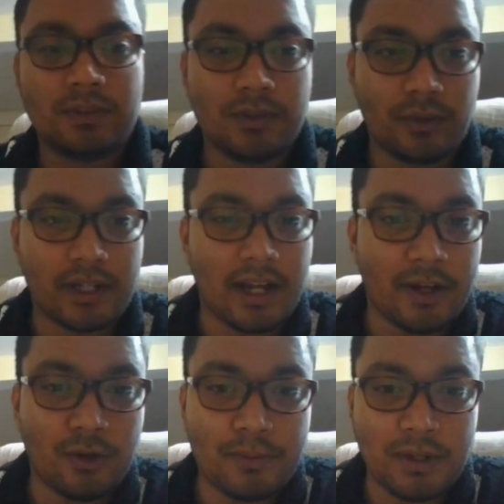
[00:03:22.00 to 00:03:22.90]
Okay, I
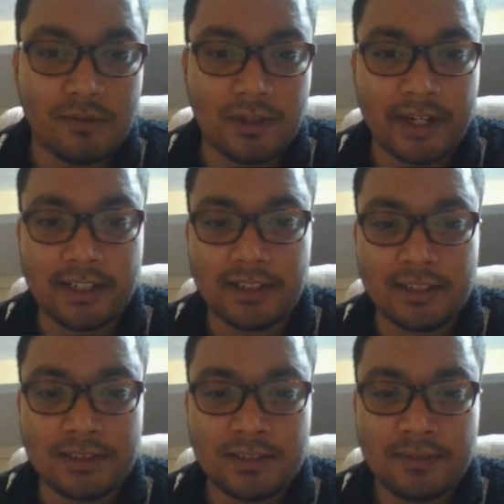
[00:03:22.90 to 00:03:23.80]
hope you have liked
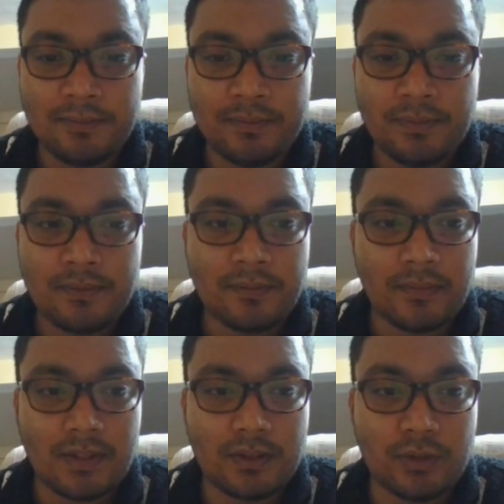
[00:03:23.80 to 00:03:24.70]
this.
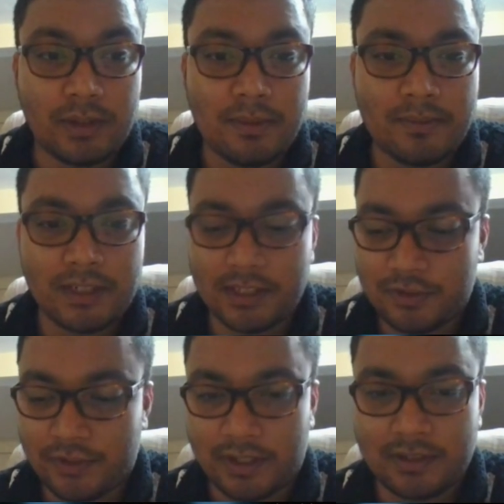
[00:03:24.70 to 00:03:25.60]
So remember this trick.